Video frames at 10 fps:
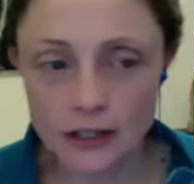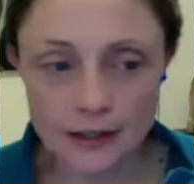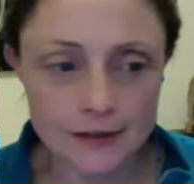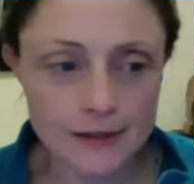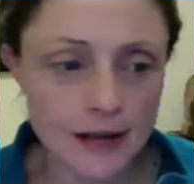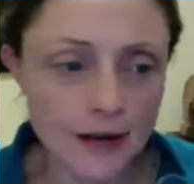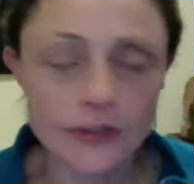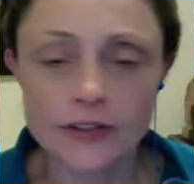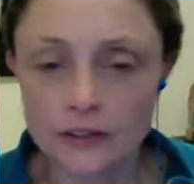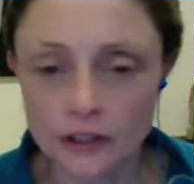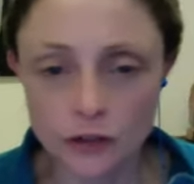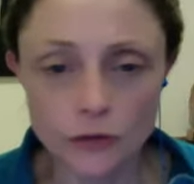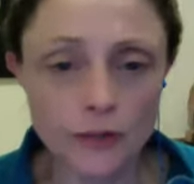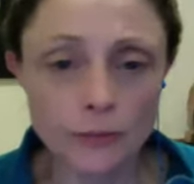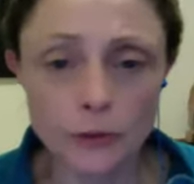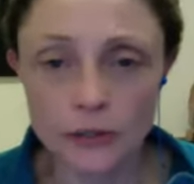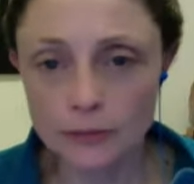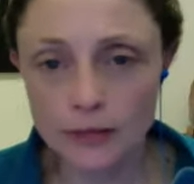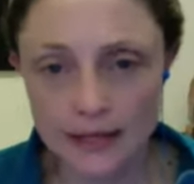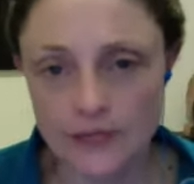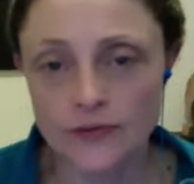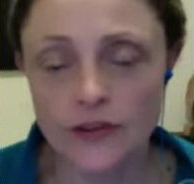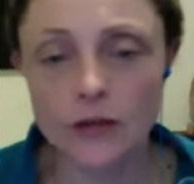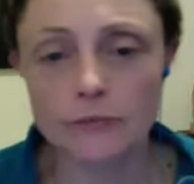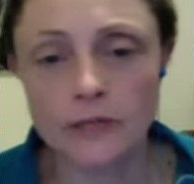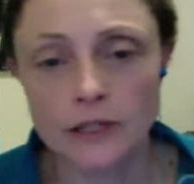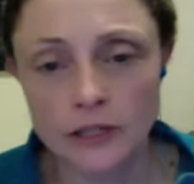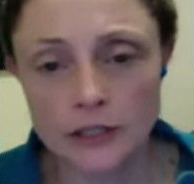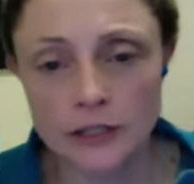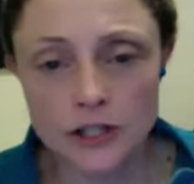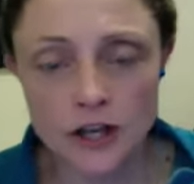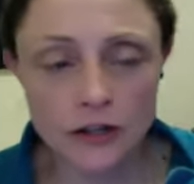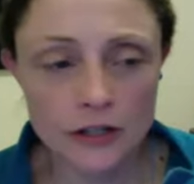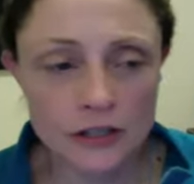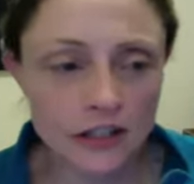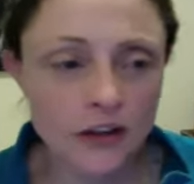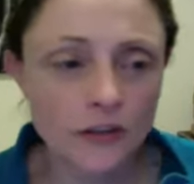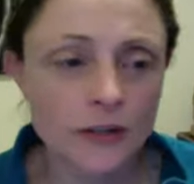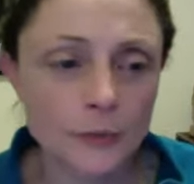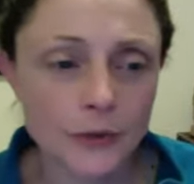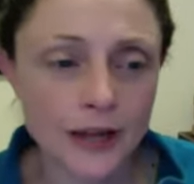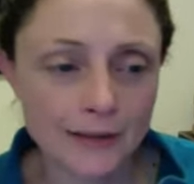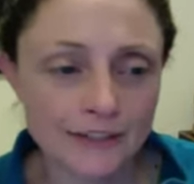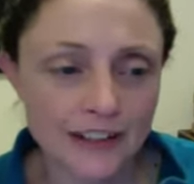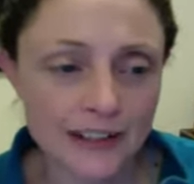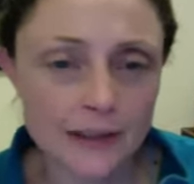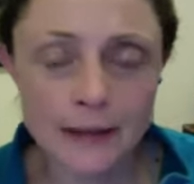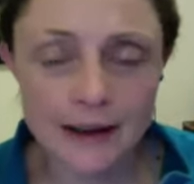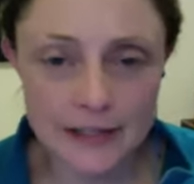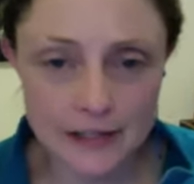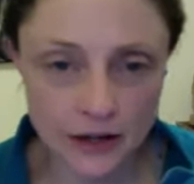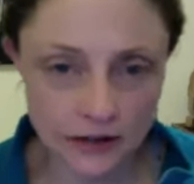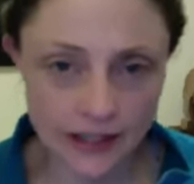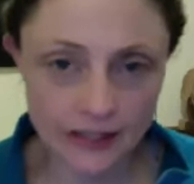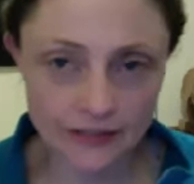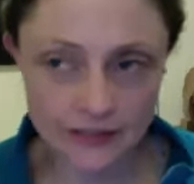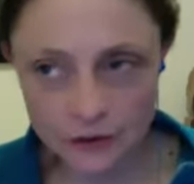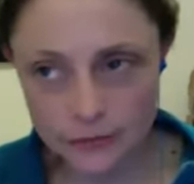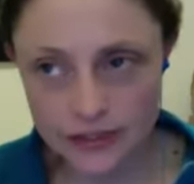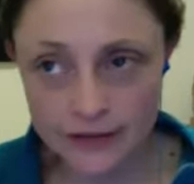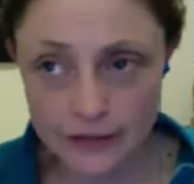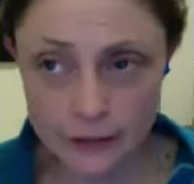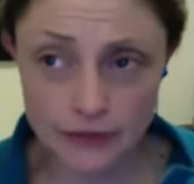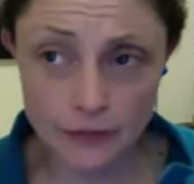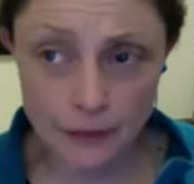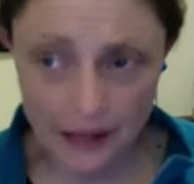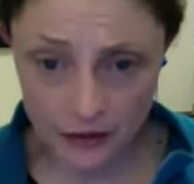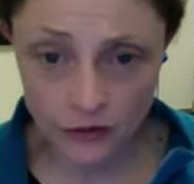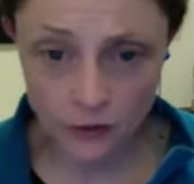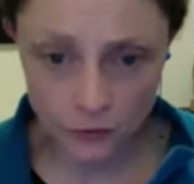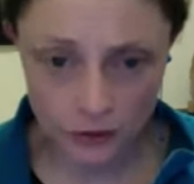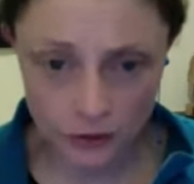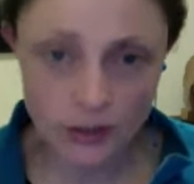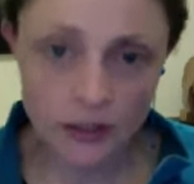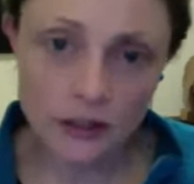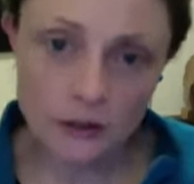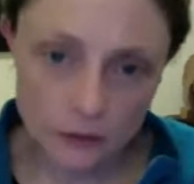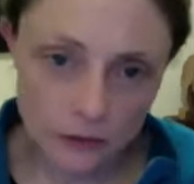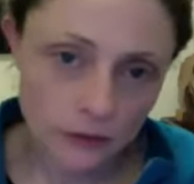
and everything that you then put in place for them. So, because yeah. a lot of people can feel embarrassed, can't they, if they've got themselves in a bit of a pickle or